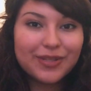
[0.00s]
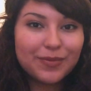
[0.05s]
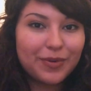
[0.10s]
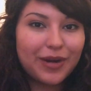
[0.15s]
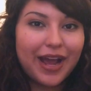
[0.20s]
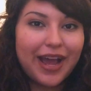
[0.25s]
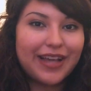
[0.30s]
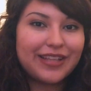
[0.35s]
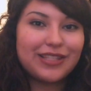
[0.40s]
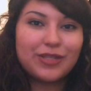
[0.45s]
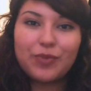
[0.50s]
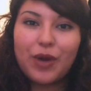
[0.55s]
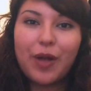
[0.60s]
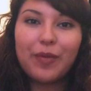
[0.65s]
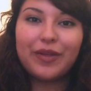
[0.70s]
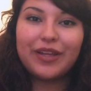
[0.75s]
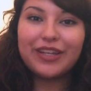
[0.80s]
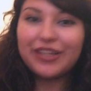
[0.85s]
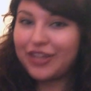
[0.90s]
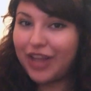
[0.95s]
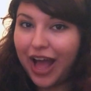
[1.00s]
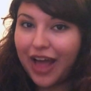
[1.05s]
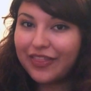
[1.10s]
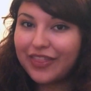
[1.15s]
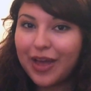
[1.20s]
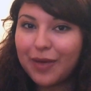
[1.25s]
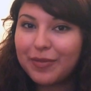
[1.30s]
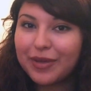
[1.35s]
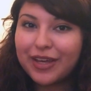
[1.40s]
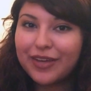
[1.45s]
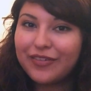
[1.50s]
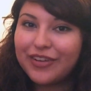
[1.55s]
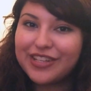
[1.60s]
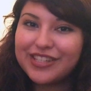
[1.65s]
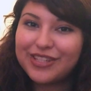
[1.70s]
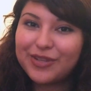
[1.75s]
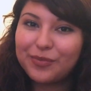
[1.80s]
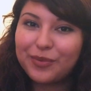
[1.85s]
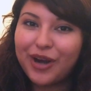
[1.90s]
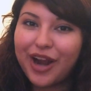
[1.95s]
surprise, is probably not that big of a
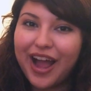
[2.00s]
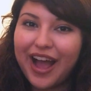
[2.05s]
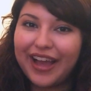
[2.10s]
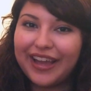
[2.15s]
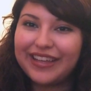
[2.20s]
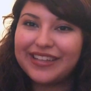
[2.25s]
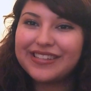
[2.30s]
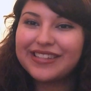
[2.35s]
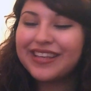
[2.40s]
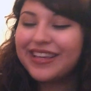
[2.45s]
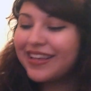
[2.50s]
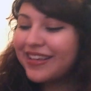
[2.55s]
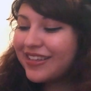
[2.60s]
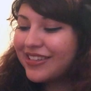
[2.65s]
surprise.